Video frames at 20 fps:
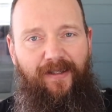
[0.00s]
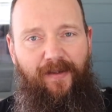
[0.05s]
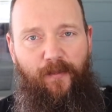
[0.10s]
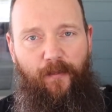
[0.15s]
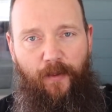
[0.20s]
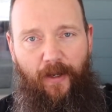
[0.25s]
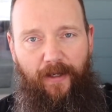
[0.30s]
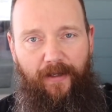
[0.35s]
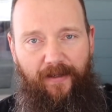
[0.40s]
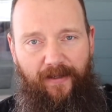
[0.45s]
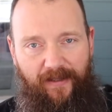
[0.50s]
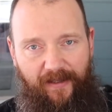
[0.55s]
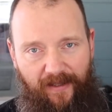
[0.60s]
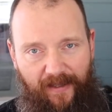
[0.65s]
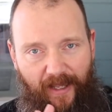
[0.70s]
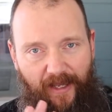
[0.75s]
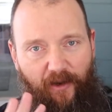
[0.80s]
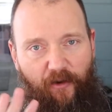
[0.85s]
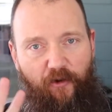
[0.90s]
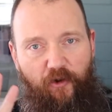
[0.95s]
But
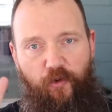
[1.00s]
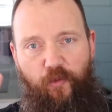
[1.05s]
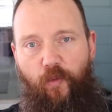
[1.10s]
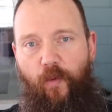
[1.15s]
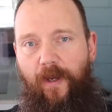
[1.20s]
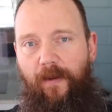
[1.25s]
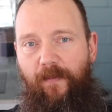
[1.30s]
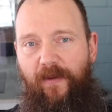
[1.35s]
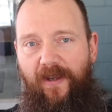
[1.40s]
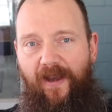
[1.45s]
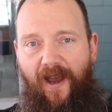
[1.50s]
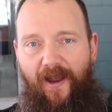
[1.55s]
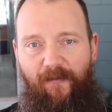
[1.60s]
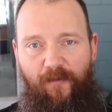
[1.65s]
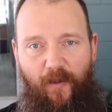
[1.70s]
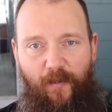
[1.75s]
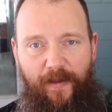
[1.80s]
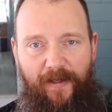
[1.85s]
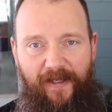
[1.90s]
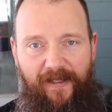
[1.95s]
that goes way beyond
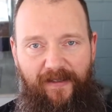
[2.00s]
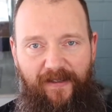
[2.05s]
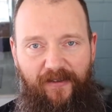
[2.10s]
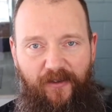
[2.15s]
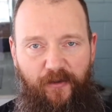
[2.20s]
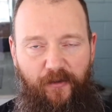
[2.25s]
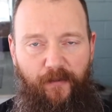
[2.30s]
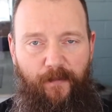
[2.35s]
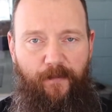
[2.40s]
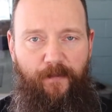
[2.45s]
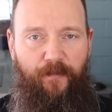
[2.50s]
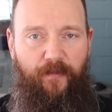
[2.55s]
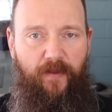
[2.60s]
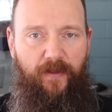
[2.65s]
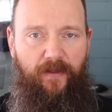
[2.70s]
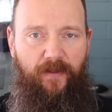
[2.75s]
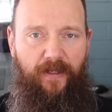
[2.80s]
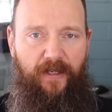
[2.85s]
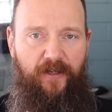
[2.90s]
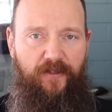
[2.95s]
what we need to do.
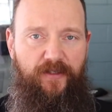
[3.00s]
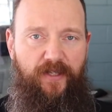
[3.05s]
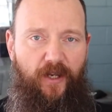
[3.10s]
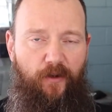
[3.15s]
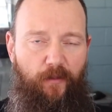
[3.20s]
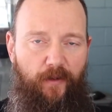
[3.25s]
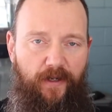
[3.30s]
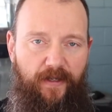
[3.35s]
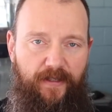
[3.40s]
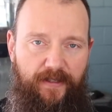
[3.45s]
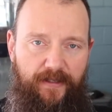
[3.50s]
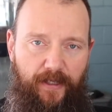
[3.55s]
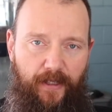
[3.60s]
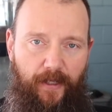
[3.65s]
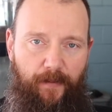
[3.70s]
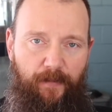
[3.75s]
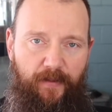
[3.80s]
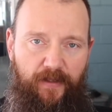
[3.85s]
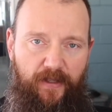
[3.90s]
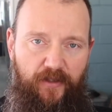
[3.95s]
Here's how we're going to set
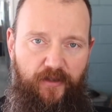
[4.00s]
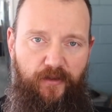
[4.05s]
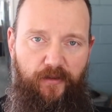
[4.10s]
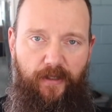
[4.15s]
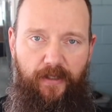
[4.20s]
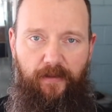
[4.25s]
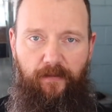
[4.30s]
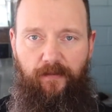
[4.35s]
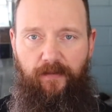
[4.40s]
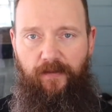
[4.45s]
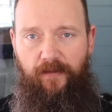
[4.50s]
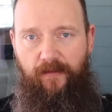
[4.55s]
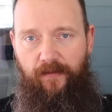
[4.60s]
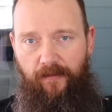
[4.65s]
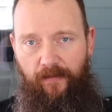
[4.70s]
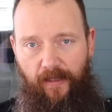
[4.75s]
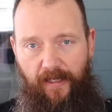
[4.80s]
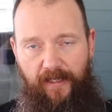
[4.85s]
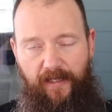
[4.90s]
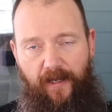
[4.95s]
up initially.
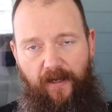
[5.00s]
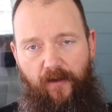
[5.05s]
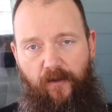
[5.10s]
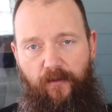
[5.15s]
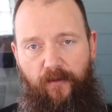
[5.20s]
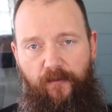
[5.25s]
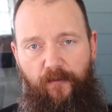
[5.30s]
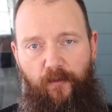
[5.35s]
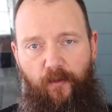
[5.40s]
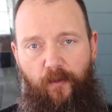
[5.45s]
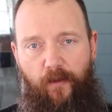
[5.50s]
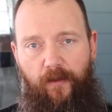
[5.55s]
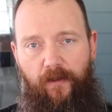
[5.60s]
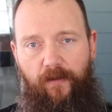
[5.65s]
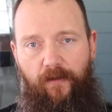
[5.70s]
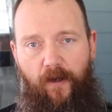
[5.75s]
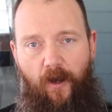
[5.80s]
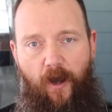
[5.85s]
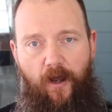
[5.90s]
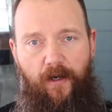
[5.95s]
Lay down on the floor,
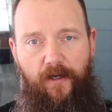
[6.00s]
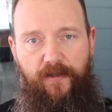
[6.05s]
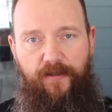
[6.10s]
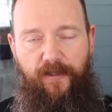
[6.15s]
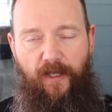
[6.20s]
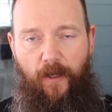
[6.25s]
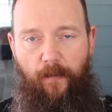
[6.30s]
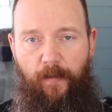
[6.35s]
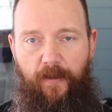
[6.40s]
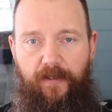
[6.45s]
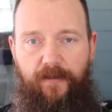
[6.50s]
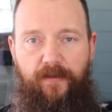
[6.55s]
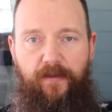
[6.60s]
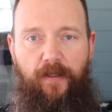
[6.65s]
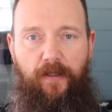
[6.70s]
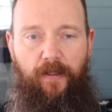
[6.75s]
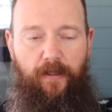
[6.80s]
on our stomachs.